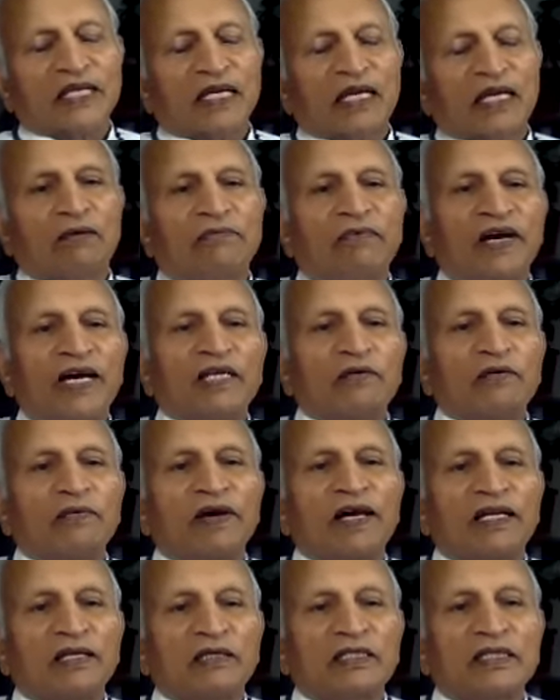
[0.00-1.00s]

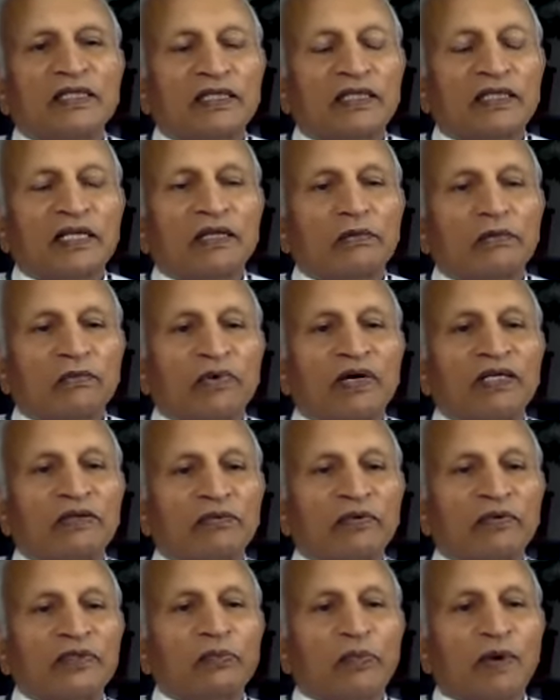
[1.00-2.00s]
Where
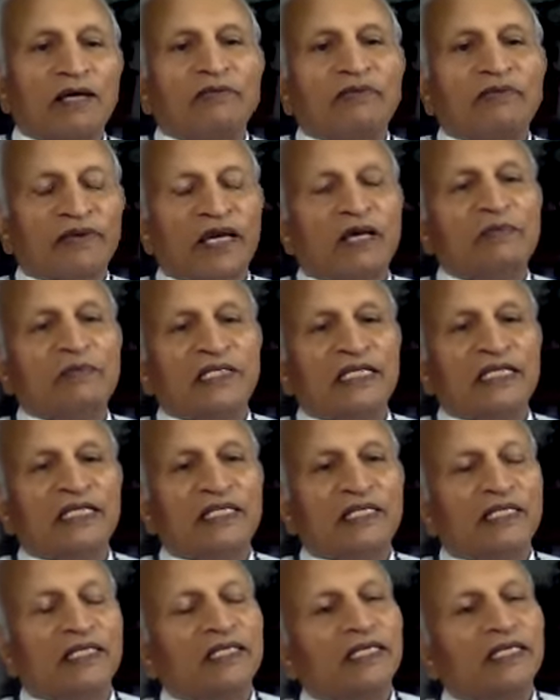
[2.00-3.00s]
was my
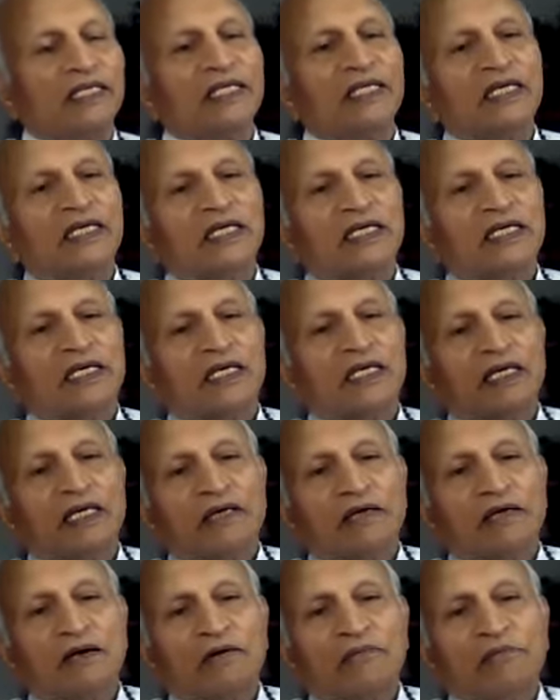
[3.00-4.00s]
family
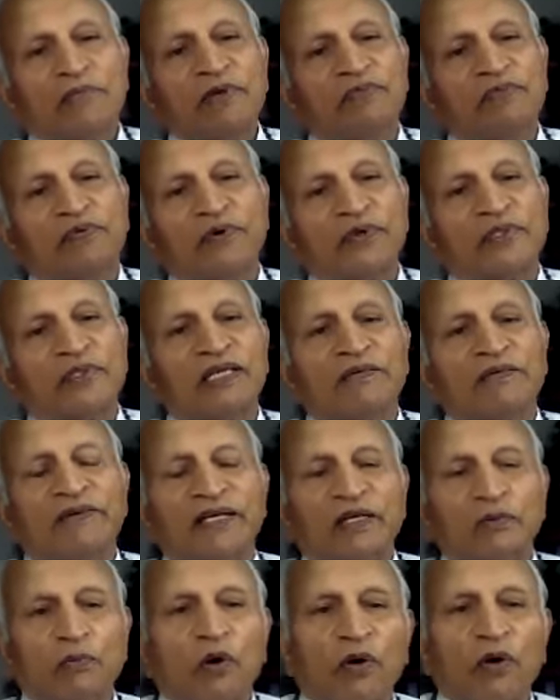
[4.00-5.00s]
before they
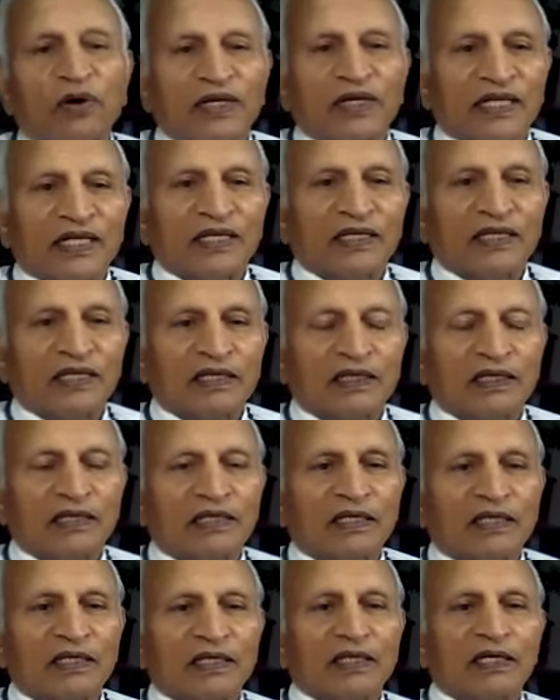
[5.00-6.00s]
were born?
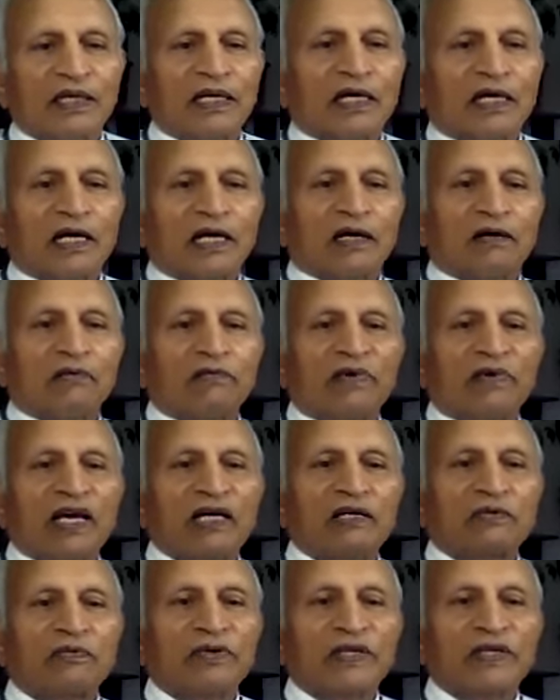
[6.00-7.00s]

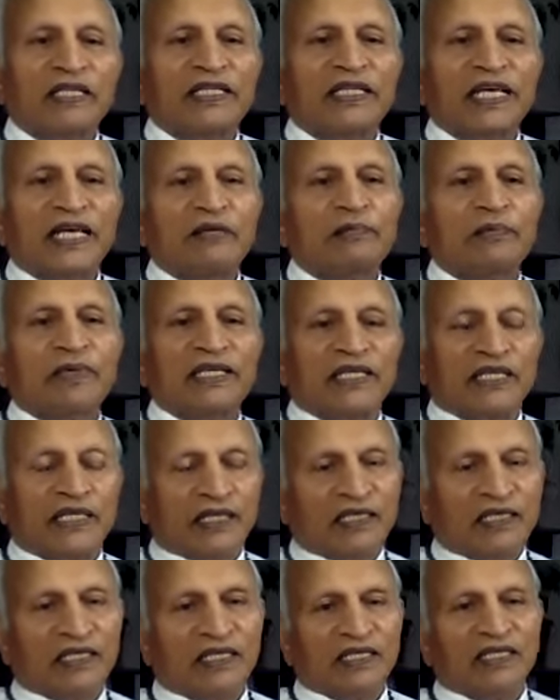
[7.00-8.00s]
Where will they be